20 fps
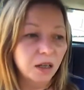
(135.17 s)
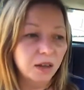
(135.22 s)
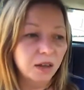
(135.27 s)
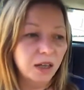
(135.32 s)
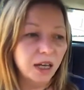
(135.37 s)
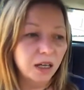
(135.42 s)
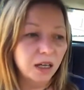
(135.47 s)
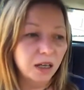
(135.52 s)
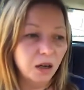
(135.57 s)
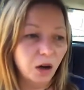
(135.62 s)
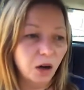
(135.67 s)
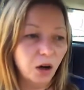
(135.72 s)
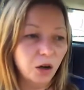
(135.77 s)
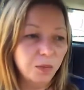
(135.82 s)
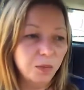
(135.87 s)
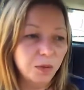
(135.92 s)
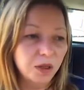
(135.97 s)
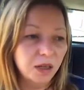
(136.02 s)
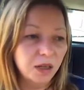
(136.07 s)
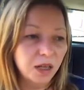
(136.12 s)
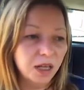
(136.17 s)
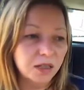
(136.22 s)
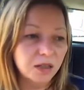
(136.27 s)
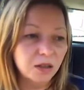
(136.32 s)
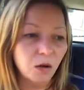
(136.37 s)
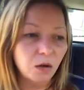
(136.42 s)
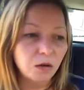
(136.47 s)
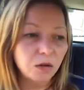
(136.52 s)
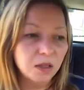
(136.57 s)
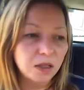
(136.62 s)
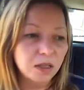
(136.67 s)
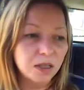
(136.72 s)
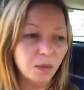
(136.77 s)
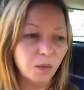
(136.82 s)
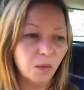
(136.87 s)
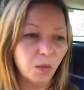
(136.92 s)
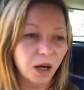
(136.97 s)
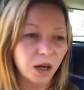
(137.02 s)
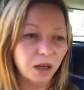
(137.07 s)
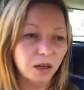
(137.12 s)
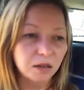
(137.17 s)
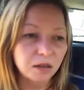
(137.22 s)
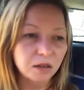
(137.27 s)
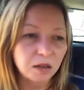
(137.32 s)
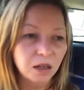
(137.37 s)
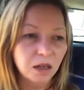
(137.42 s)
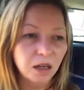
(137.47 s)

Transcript: they open their soul to someone,